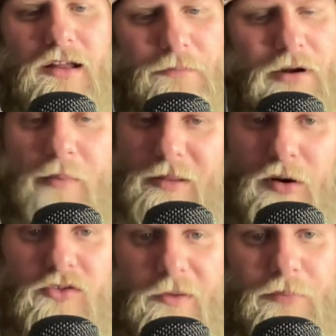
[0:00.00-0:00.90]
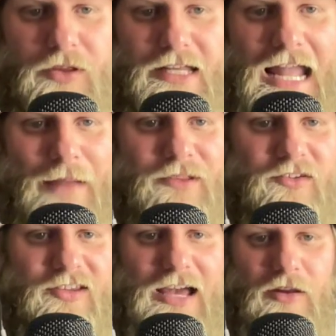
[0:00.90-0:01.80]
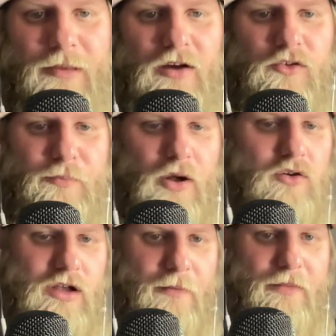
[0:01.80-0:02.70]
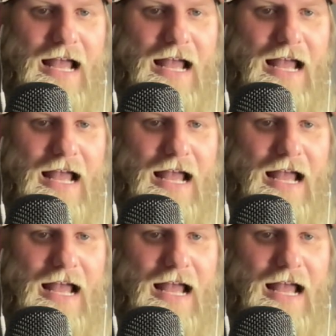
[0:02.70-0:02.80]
probably the most complete game the Seattle Mariners ball club